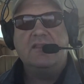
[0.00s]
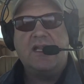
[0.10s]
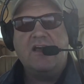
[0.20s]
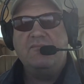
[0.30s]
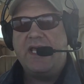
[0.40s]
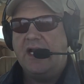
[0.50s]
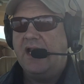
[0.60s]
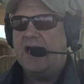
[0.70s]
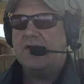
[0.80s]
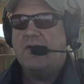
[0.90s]
that I've met a
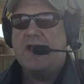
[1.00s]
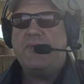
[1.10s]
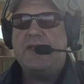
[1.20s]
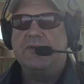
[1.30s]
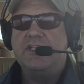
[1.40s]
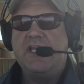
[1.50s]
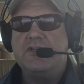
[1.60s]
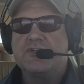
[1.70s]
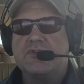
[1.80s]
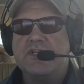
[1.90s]
lot of great people in the
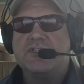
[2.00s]
industry.